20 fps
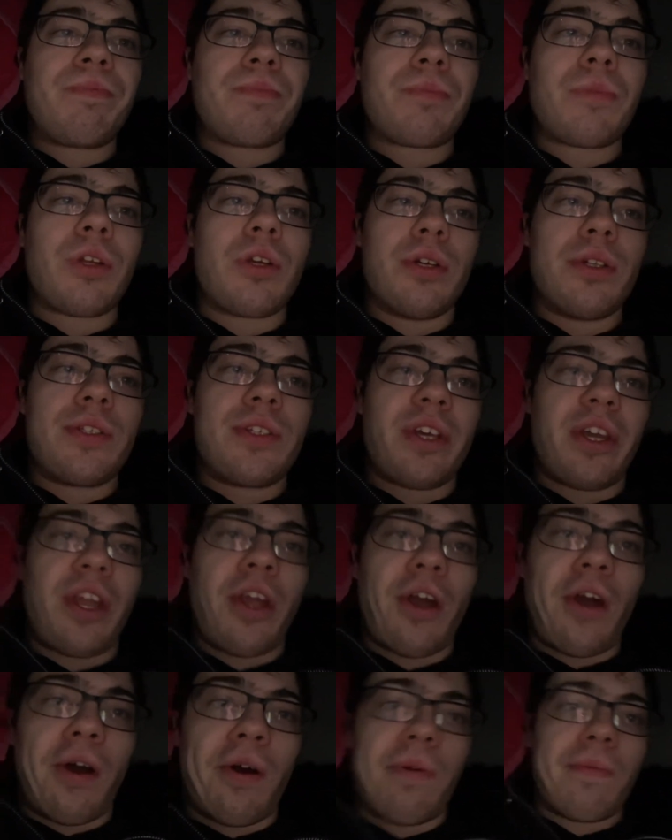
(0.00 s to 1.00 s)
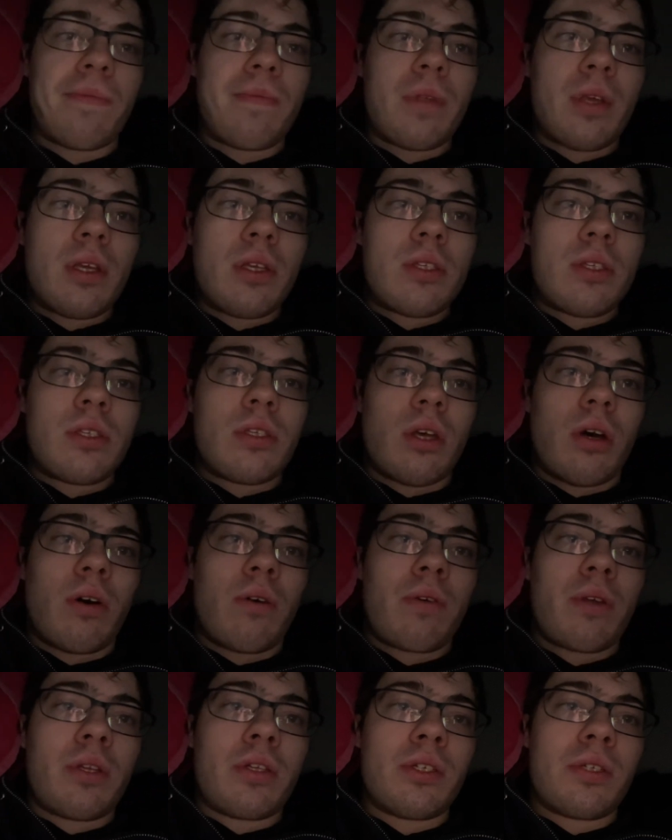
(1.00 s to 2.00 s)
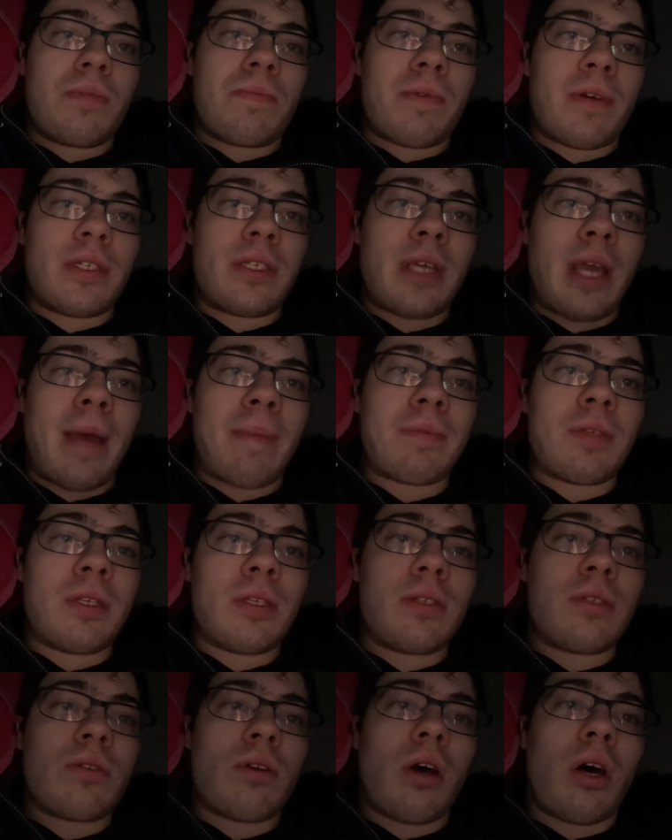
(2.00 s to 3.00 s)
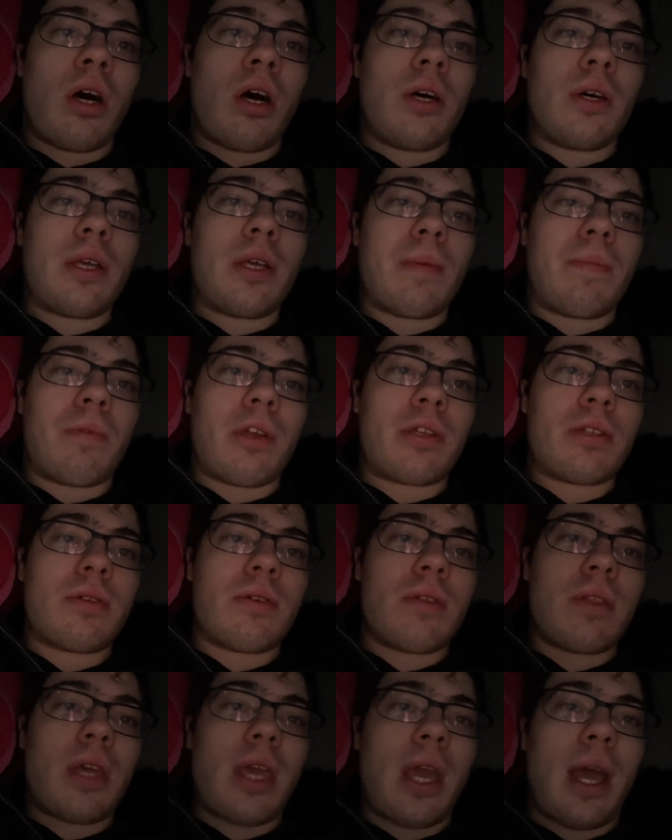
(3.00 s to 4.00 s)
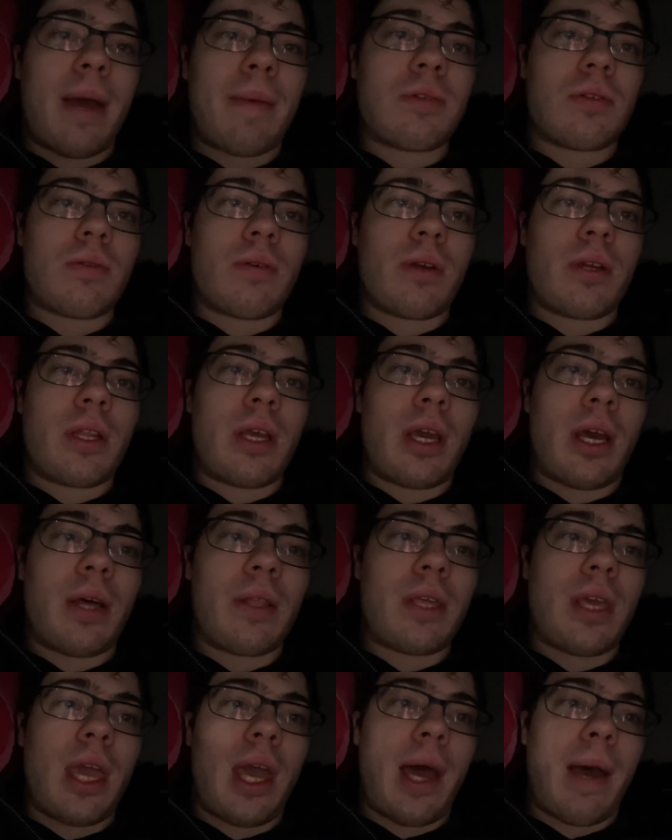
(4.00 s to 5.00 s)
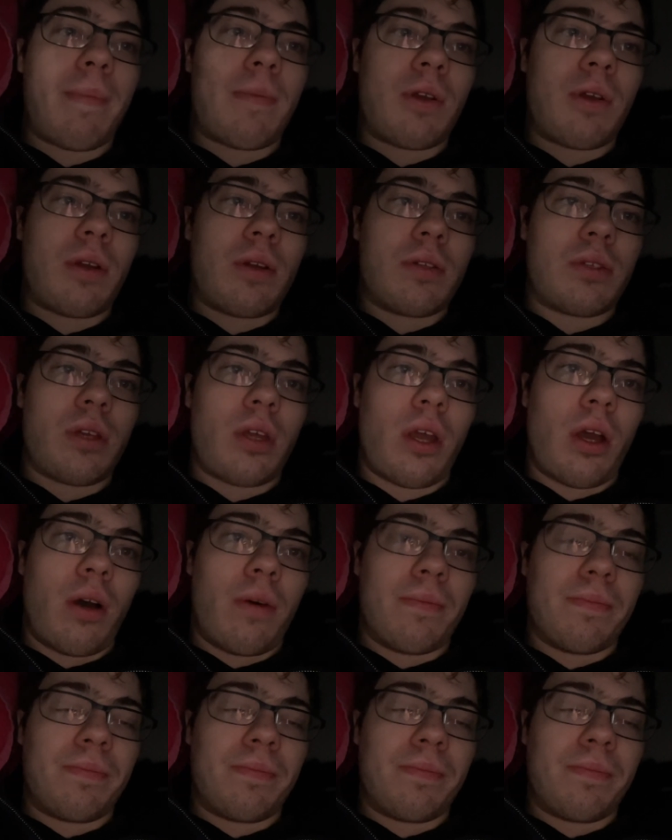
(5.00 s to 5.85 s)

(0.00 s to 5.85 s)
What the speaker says: good to go. So you just press tap to install. It brings you to the app store. You download the app. You're good to go.